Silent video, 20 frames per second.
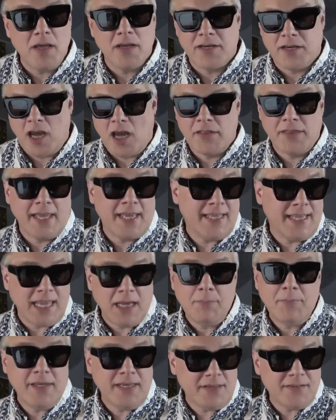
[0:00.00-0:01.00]
And online
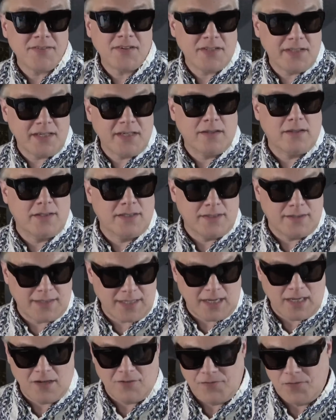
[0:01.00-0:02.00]
gambling is illegal in
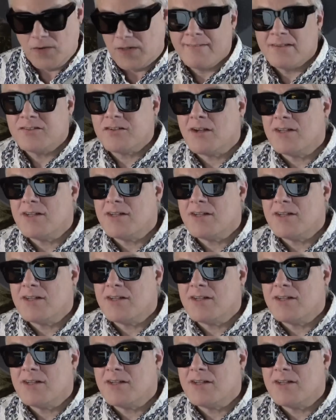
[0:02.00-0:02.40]
California. So I